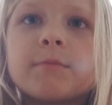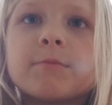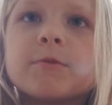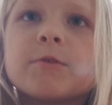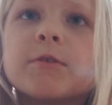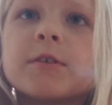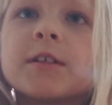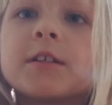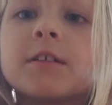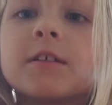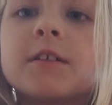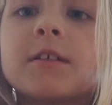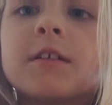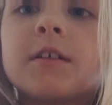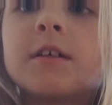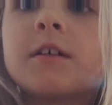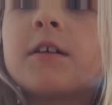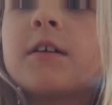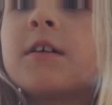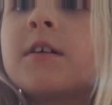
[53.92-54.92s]
going
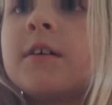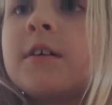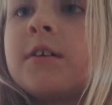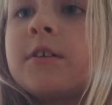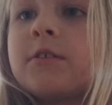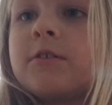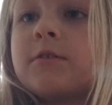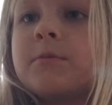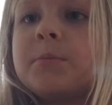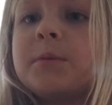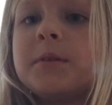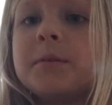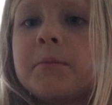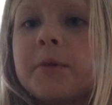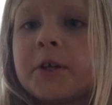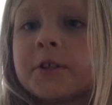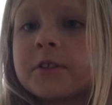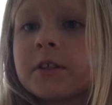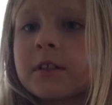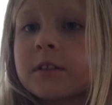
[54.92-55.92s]
to be
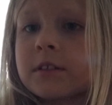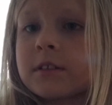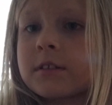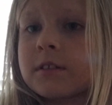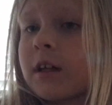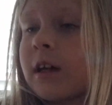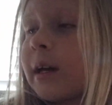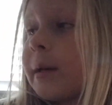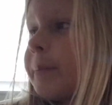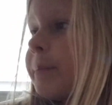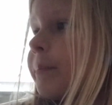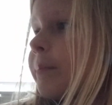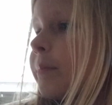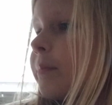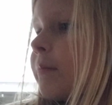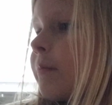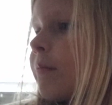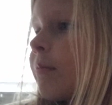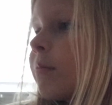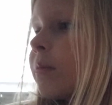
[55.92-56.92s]
making slime.
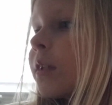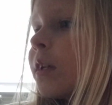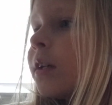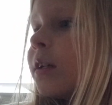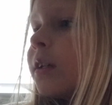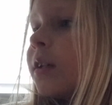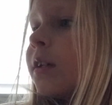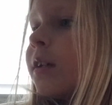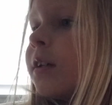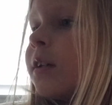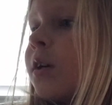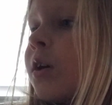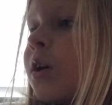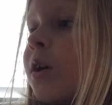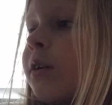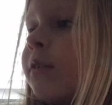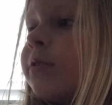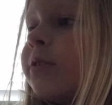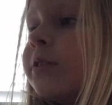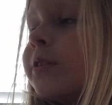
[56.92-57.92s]

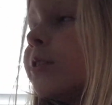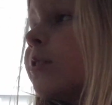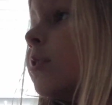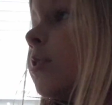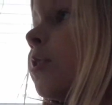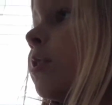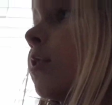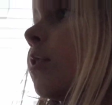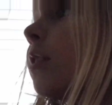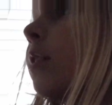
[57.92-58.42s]
For this, you're